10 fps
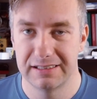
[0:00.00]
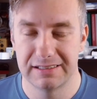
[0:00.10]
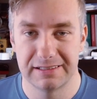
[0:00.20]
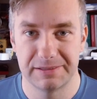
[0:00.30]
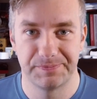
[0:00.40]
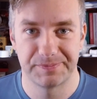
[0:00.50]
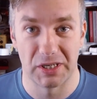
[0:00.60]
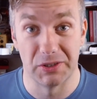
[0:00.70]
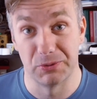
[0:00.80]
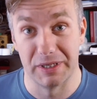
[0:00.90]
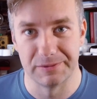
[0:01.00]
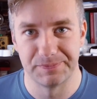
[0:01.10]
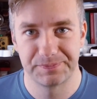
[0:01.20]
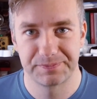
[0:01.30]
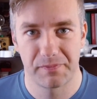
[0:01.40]
Oh well.
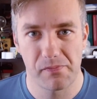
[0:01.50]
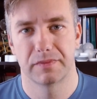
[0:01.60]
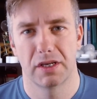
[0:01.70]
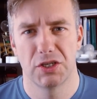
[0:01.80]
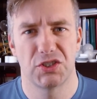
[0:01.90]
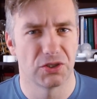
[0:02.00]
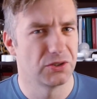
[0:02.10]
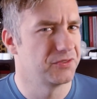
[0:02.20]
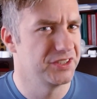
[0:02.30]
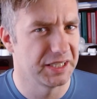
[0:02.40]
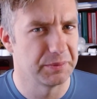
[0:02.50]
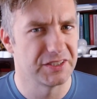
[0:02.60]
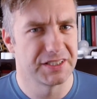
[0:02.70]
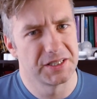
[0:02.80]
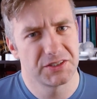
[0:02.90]
Sonoff ZigBee
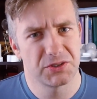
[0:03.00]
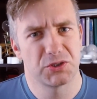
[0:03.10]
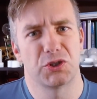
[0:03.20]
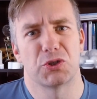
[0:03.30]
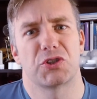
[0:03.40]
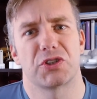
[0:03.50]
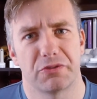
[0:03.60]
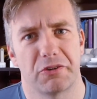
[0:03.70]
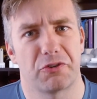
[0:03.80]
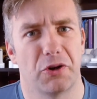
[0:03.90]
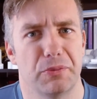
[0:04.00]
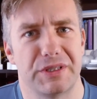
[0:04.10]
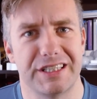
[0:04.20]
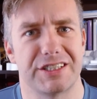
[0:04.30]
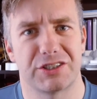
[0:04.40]
sensors don't suffer
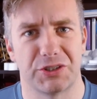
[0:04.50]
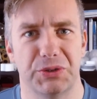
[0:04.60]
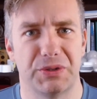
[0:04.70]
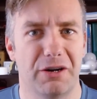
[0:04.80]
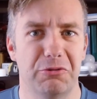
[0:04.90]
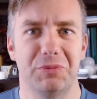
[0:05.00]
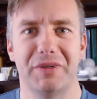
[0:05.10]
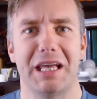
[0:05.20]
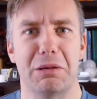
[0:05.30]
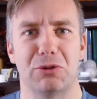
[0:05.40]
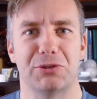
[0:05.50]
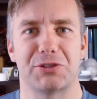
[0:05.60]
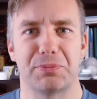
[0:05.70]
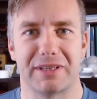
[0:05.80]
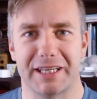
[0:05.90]
from this, so I will be able
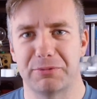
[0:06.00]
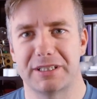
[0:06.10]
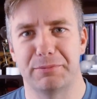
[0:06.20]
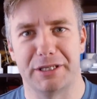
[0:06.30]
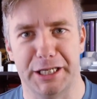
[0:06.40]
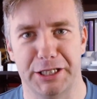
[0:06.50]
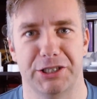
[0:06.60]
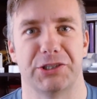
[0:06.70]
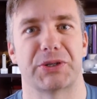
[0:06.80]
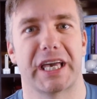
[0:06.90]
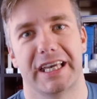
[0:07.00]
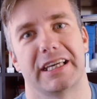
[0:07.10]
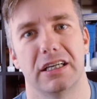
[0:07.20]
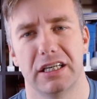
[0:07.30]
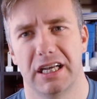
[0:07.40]
to play with them in the
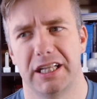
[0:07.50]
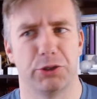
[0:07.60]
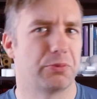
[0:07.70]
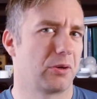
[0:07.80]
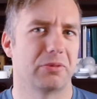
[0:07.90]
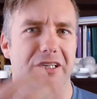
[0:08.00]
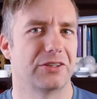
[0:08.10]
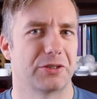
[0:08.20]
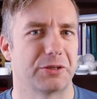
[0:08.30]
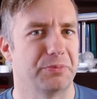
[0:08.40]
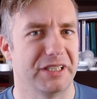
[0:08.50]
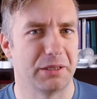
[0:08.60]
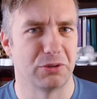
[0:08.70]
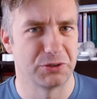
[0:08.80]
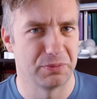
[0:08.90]
UK, and you're probably gonna be
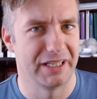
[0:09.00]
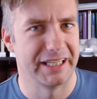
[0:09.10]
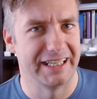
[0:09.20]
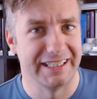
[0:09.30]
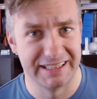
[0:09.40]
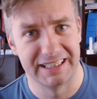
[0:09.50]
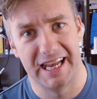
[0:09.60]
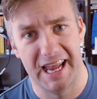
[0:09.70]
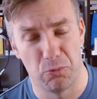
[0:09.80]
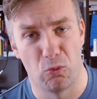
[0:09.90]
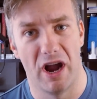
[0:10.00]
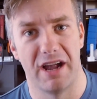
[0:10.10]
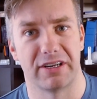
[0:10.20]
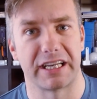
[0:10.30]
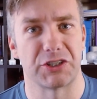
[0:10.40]
able to play in
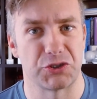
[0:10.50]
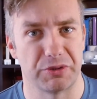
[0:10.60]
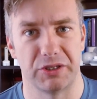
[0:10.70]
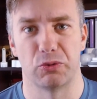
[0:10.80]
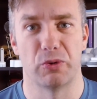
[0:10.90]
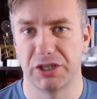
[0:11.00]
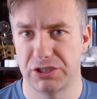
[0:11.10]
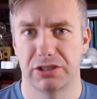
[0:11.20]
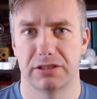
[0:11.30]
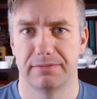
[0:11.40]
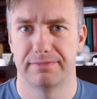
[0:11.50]
whatever country you wish.